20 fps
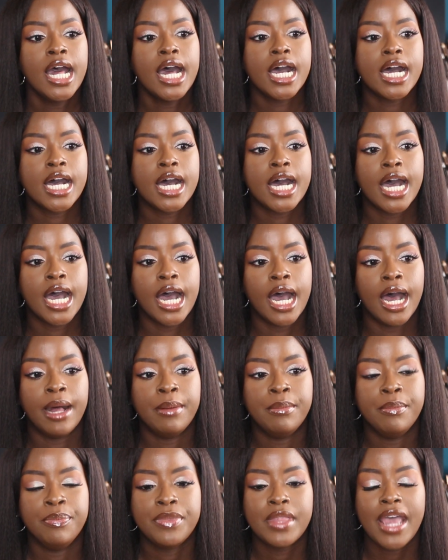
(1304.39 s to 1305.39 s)

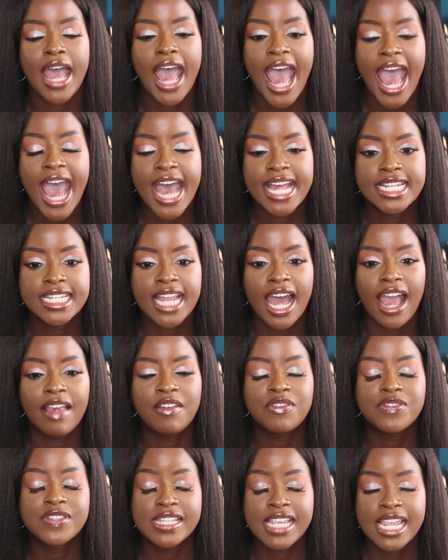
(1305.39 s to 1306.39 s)
And
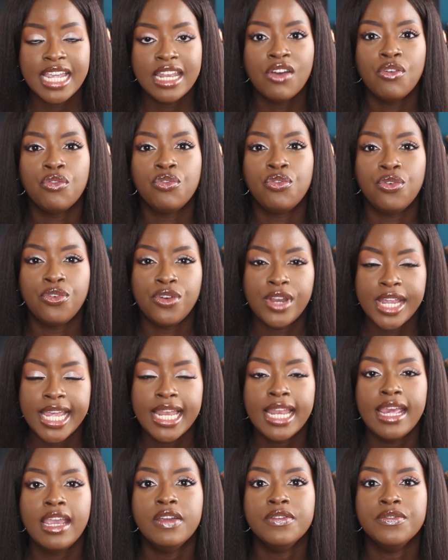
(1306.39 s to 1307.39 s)
I've seen
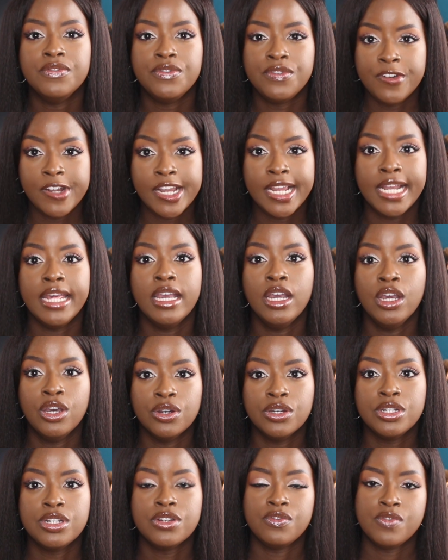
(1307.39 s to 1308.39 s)
really
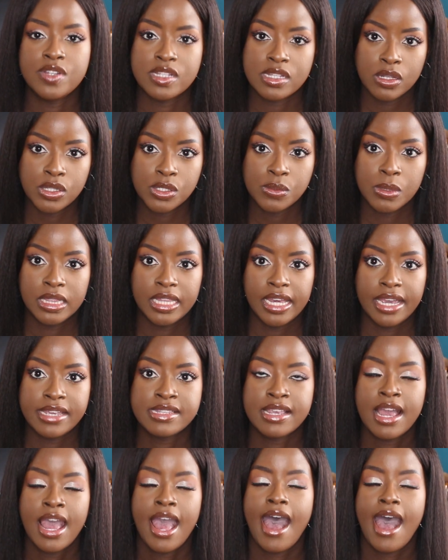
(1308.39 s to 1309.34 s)
good results with this.